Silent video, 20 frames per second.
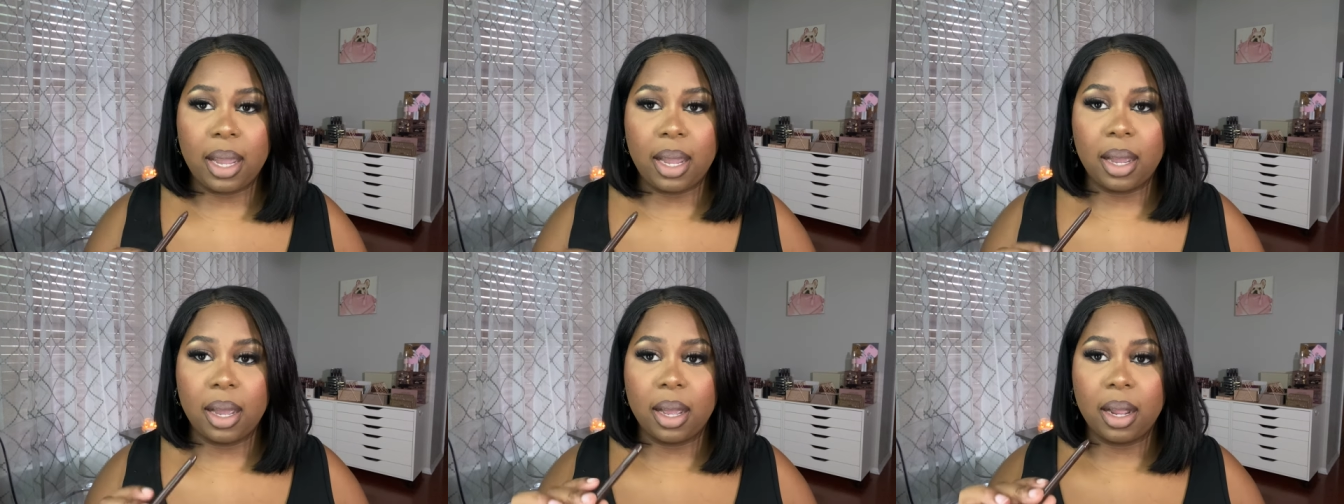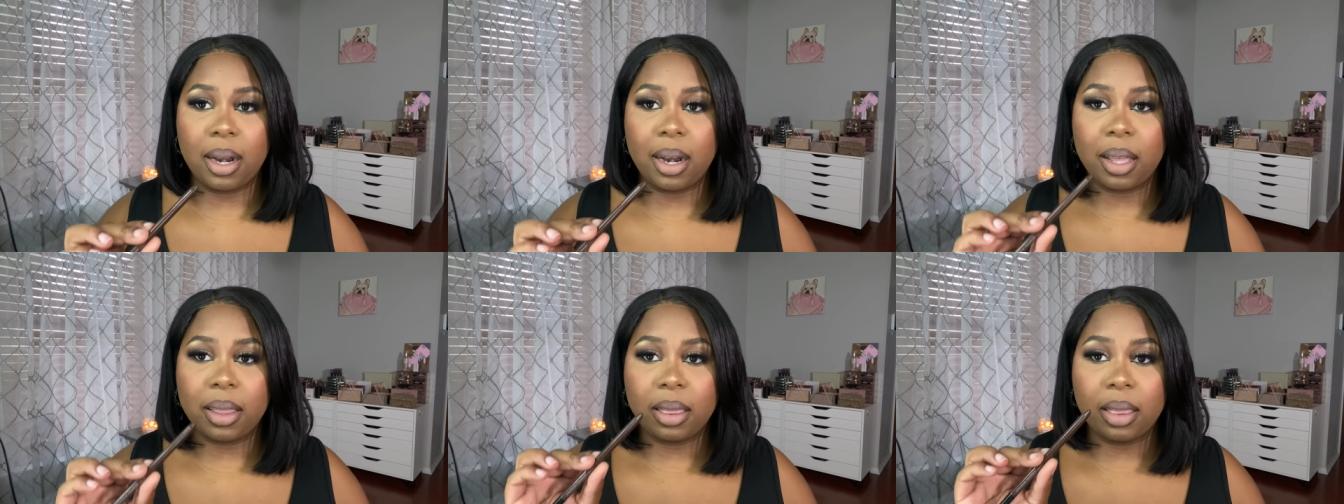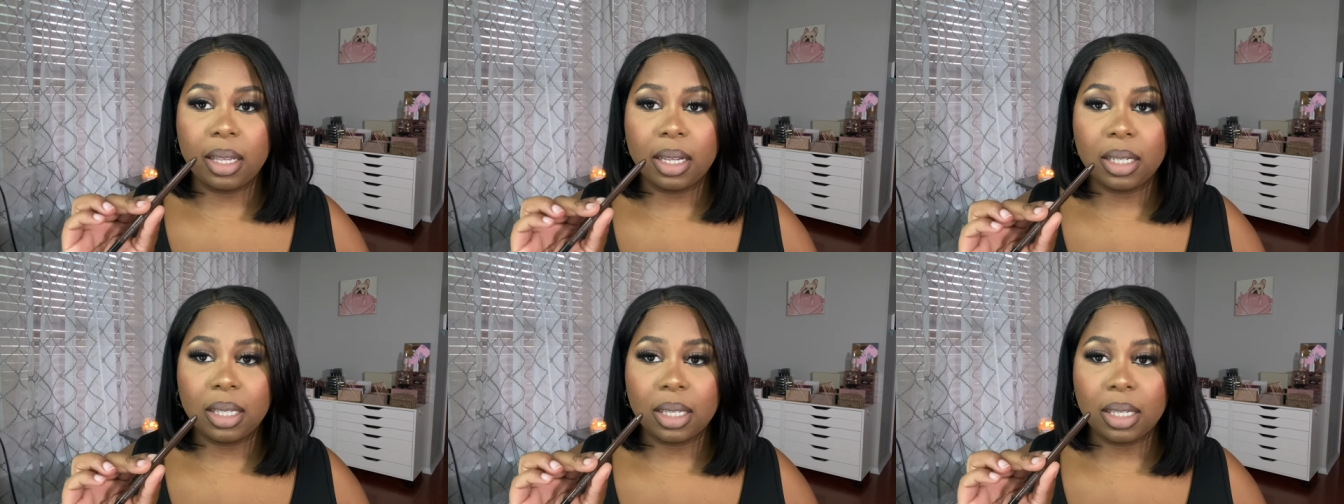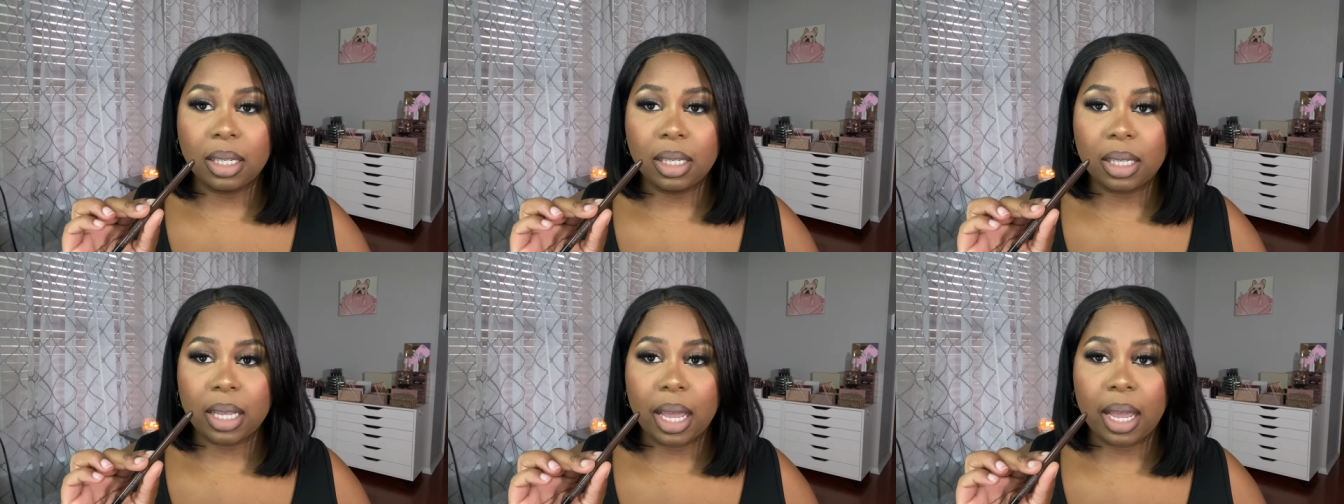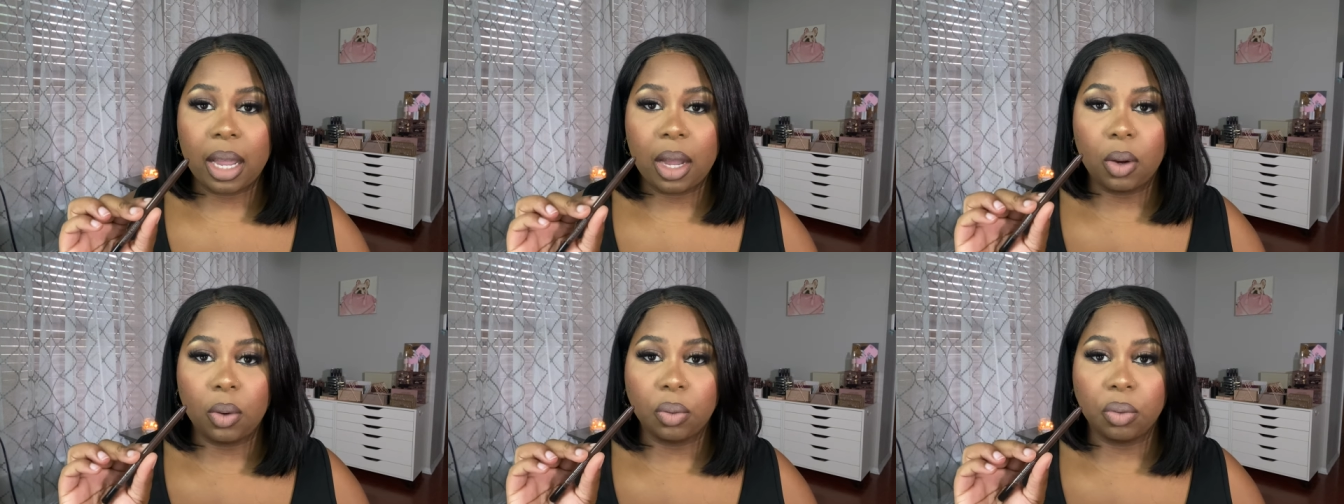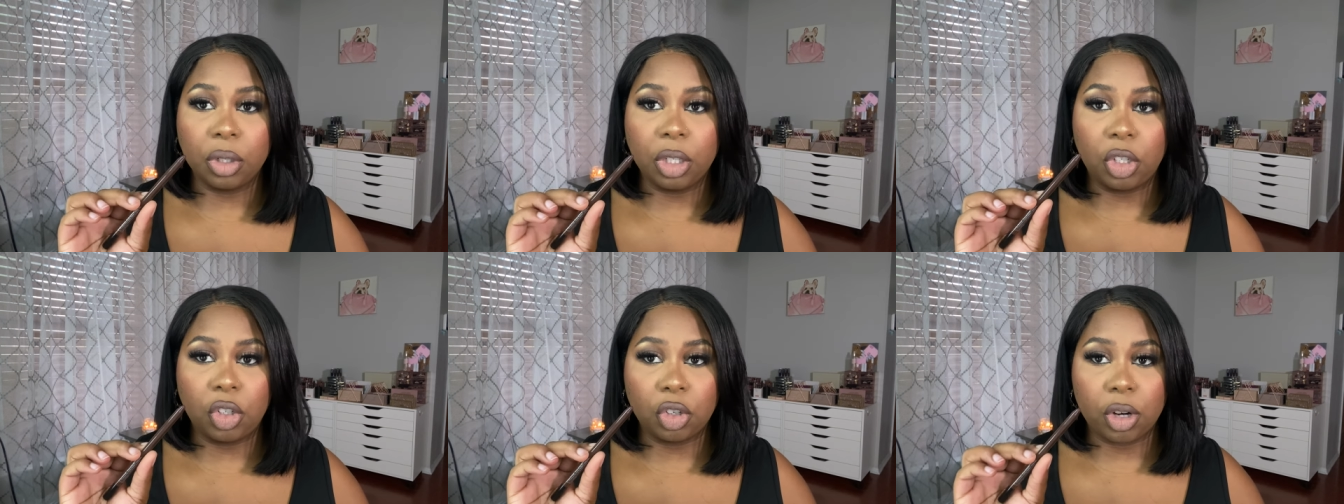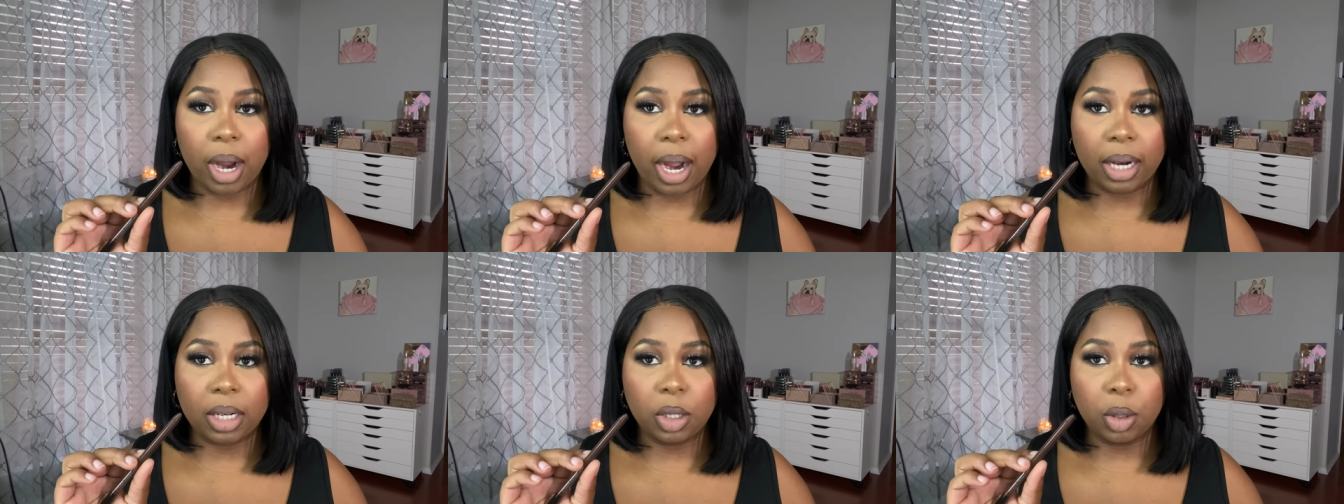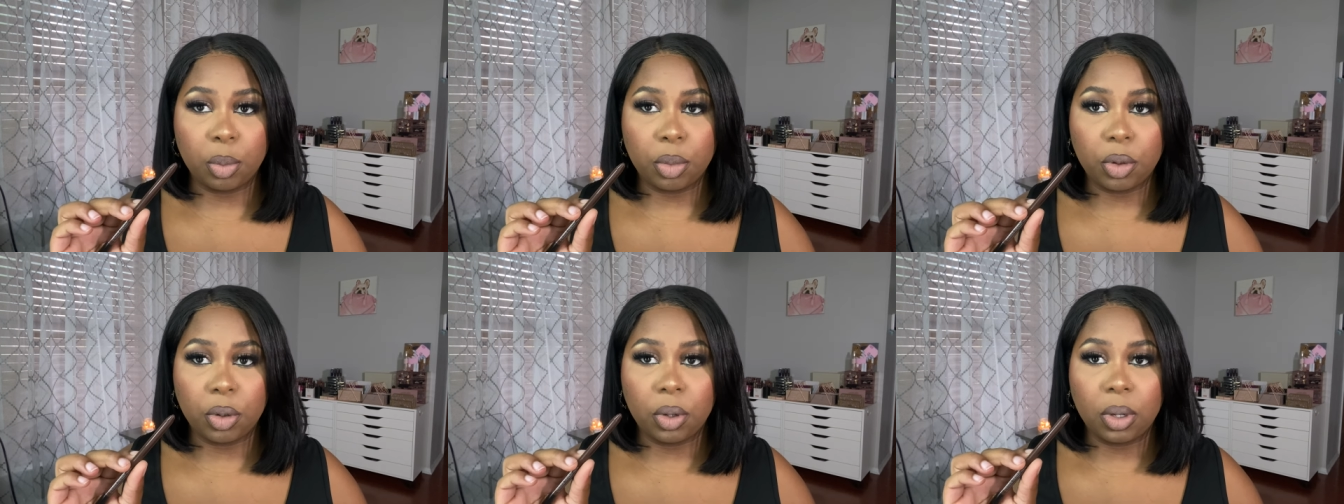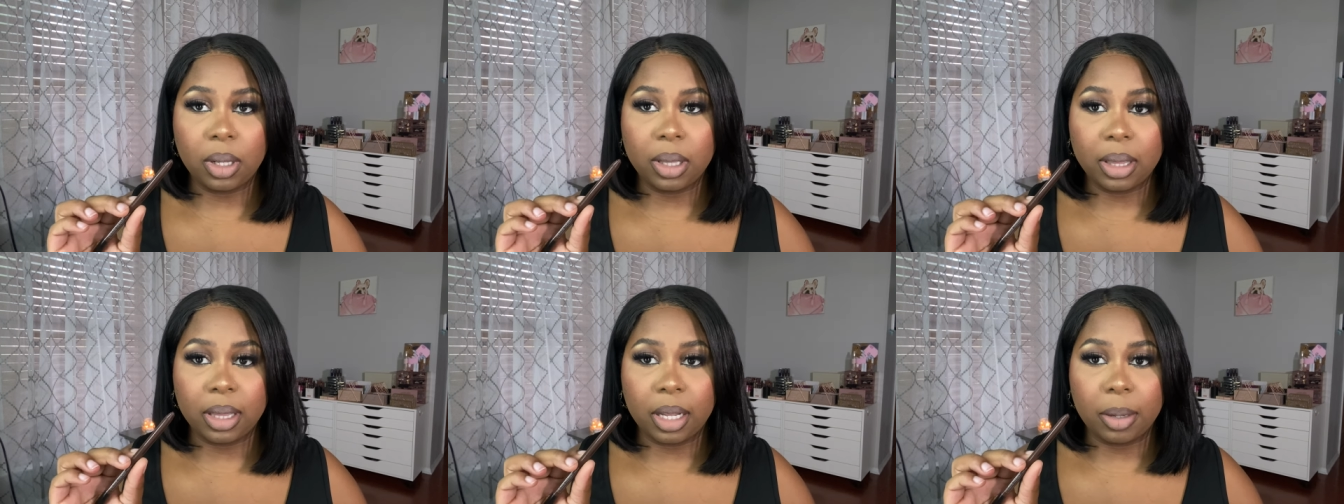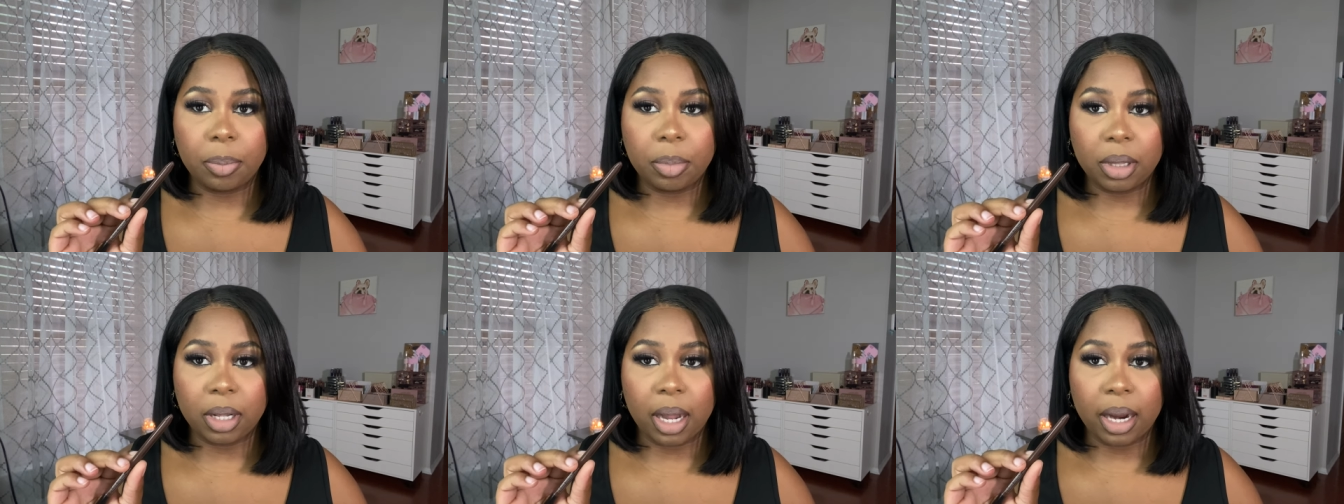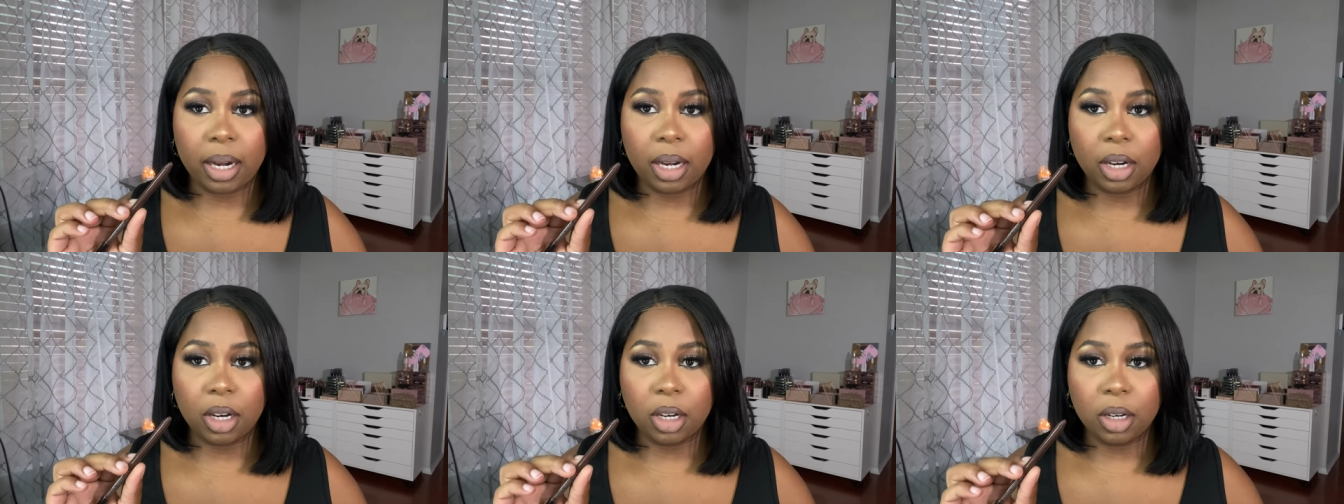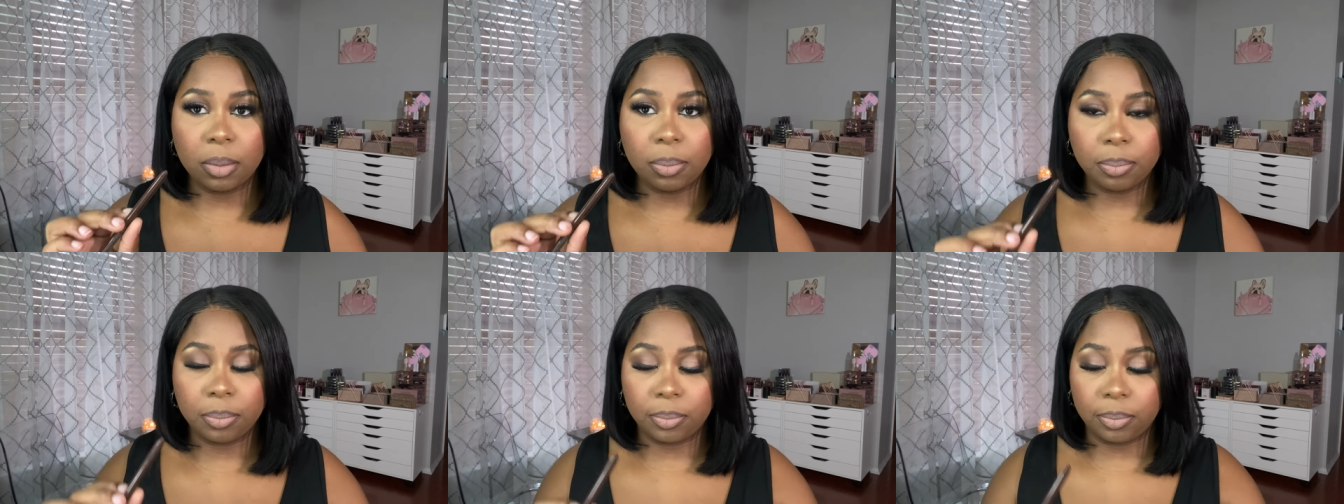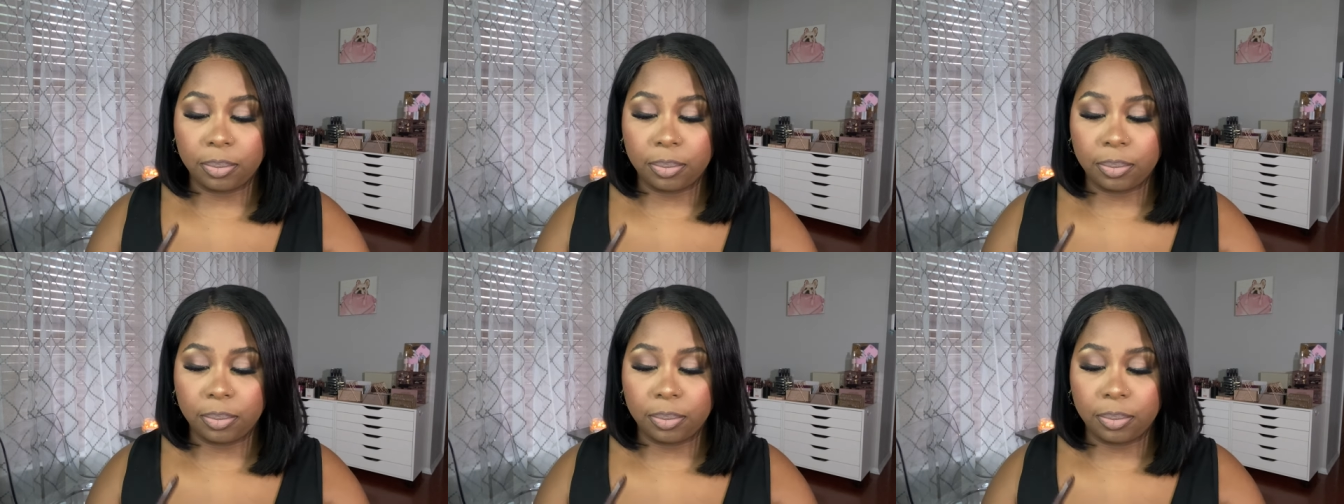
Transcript: And this is a retractable lip liner.